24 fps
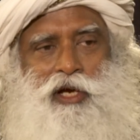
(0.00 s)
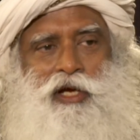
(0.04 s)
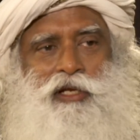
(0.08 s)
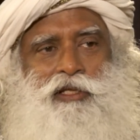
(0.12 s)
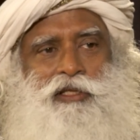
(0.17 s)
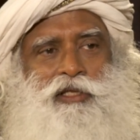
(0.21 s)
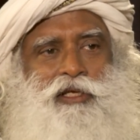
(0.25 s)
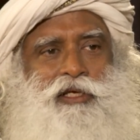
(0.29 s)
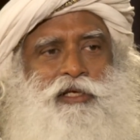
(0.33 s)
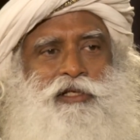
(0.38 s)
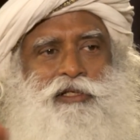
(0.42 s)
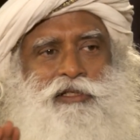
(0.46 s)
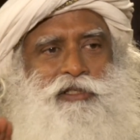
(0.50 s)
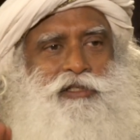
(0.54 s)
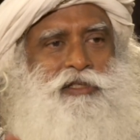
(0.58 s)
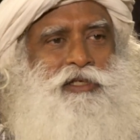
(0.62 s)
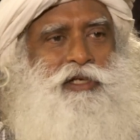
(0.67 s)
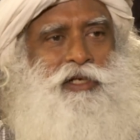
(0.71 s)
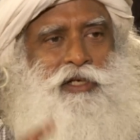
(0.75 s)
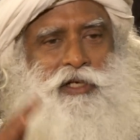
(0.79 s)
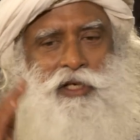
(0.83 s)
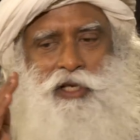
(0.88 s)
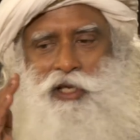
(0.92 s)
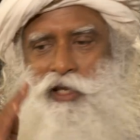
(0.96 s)
at things,
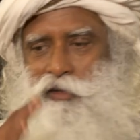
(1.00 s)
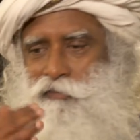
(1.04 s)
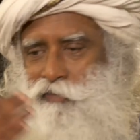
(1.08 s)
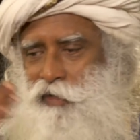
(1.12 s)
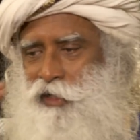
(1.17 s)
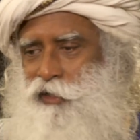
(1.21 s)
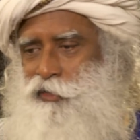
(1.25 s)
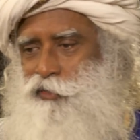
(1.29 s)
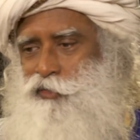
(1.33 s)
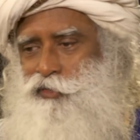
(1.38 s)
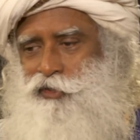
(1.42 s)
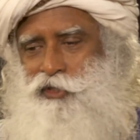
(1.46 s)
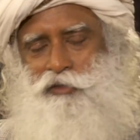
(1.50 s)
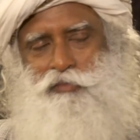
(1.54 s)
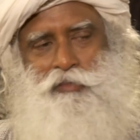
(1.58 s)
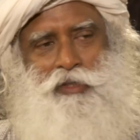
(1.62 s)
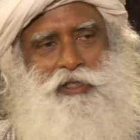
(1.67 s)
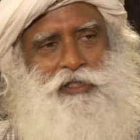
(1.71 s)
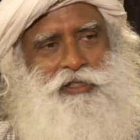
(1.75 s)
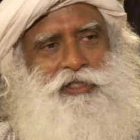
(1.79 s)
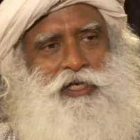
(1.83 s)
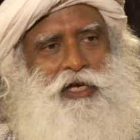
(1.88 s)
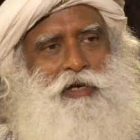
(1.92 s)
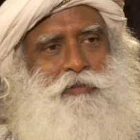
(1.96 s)
if I do this
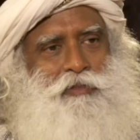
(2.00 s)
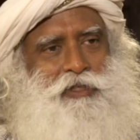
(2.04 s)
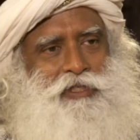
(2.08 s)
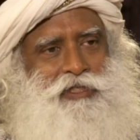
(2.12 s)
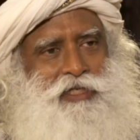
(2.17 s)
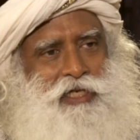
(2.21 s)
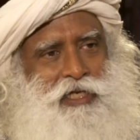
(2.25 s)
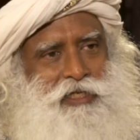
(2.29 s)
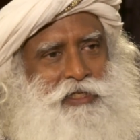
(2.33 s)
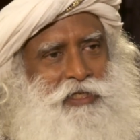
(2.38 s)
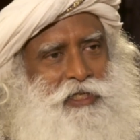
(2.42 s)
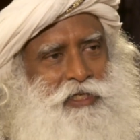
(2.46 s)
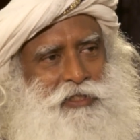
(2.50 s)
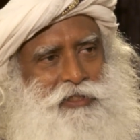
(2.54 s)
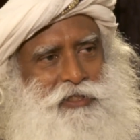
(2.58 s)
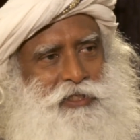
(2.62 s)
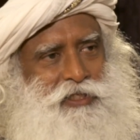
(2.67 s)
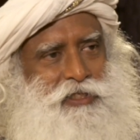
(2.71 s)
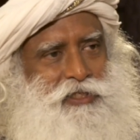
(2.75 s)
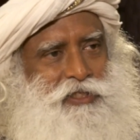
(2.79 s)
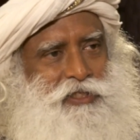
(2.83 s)
much, I must get this